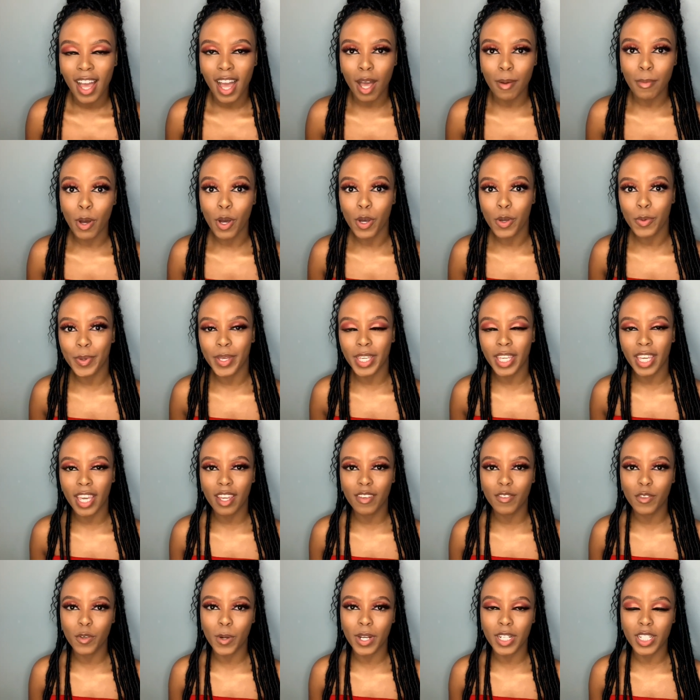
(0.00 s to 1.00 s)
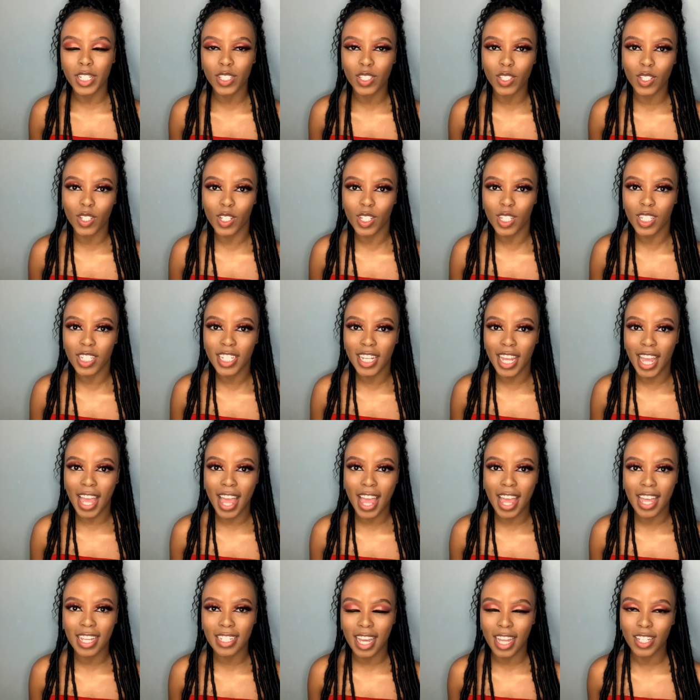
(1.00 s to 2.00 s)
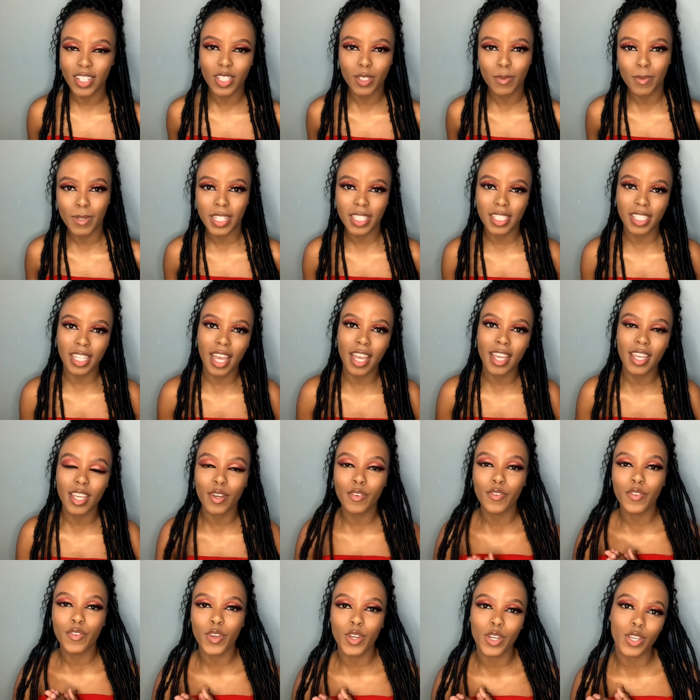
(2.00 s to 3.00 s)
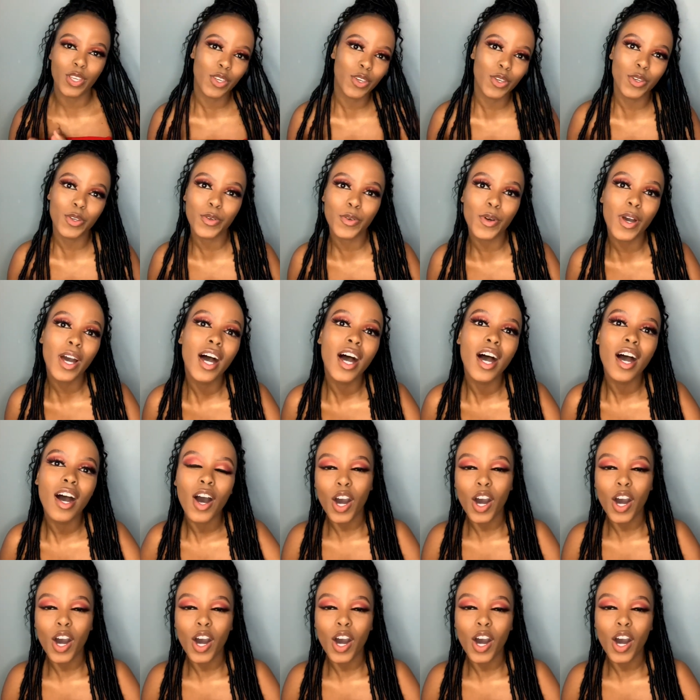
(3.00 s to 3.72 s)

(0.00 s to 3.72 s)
I'm hoping everyone is good. And I just want to say if you're new